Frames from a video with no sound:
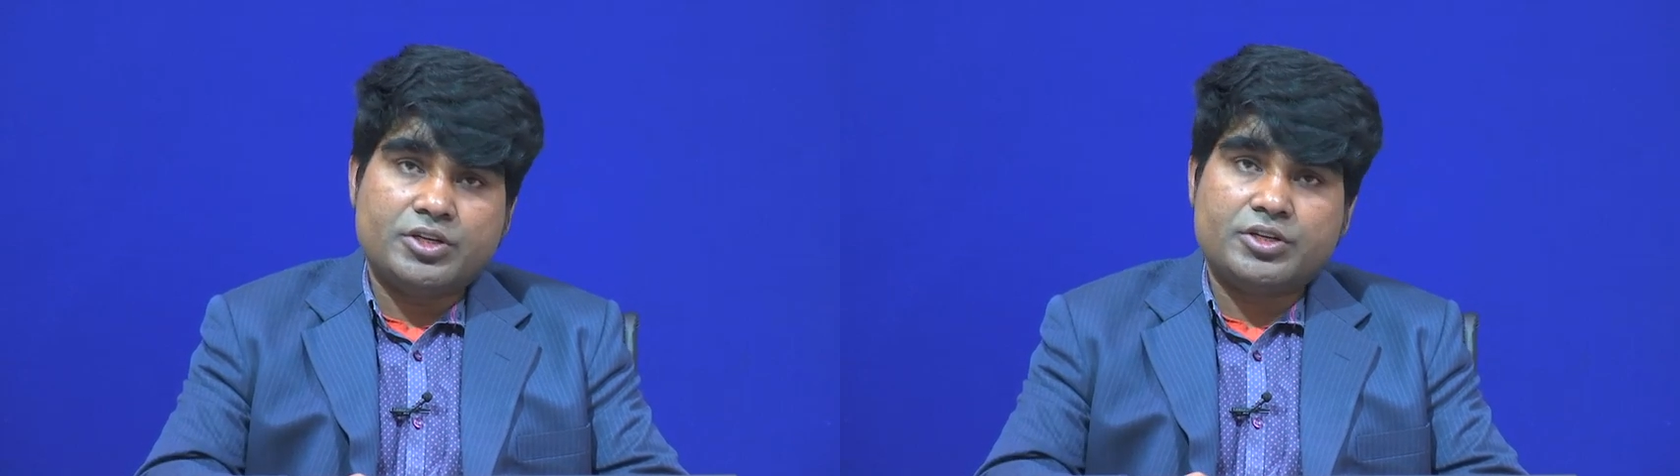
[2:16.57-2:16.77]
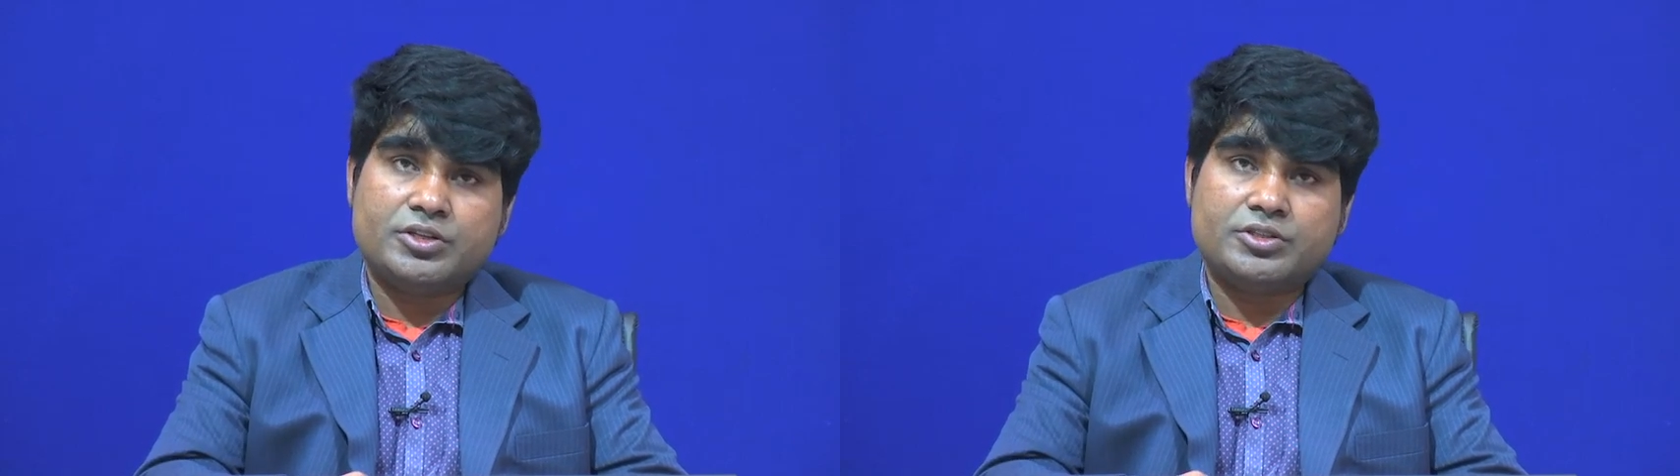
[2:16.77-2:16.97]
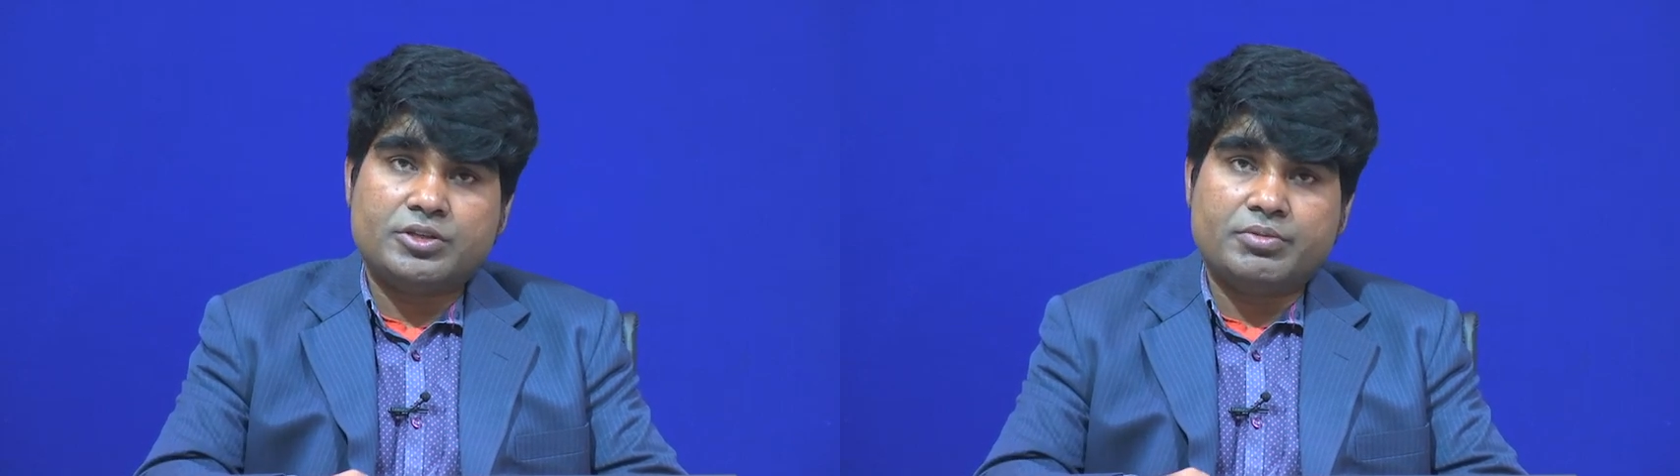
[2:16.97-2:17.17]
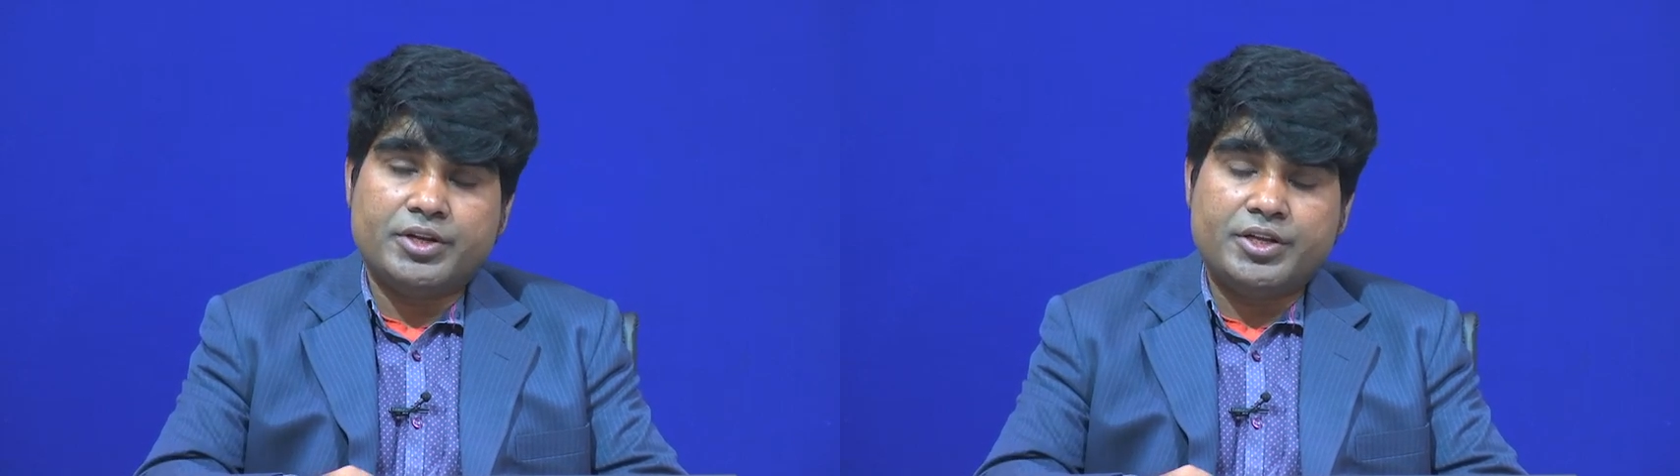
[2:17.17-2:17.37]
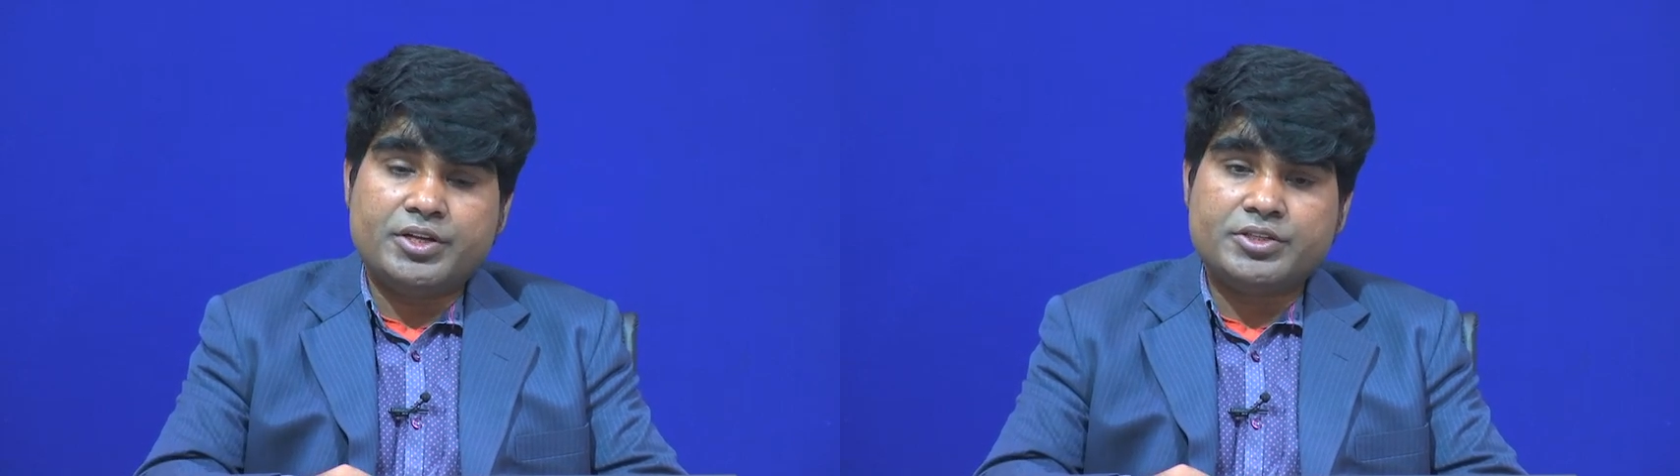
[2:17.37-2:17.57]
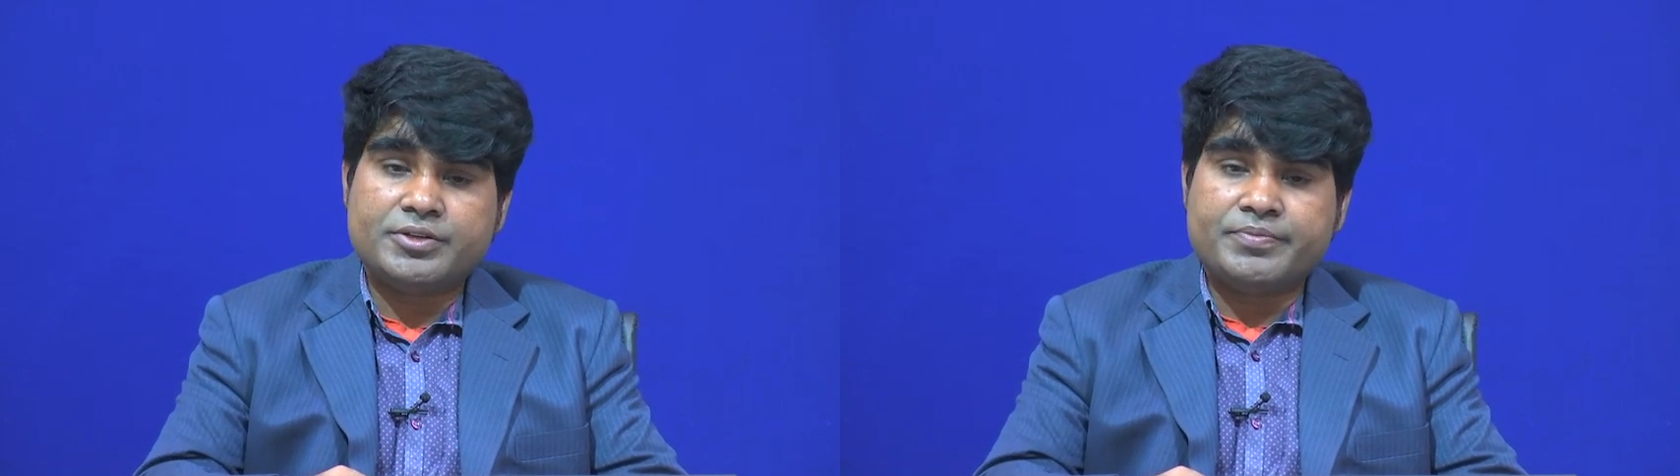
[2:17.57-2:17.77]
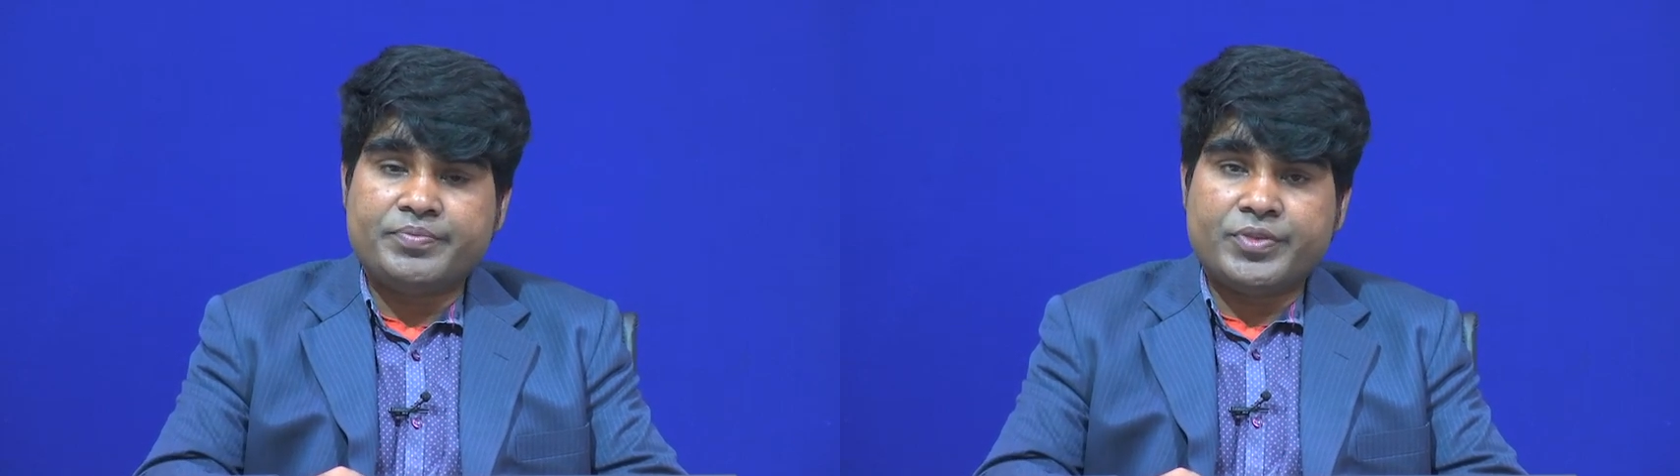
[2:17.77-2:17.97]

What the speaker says: that is the variance.